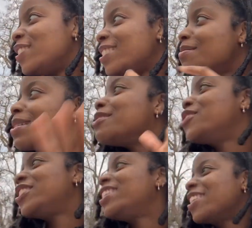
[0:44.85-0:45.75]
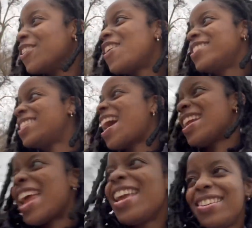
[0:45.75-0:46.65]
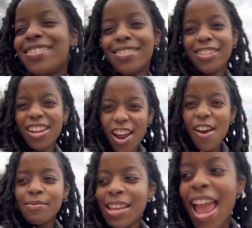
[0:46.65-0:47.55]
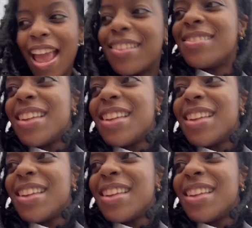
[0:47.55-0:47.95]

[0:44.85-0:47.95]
Sometimes you just need to go outside, eh? You know what I'm saying?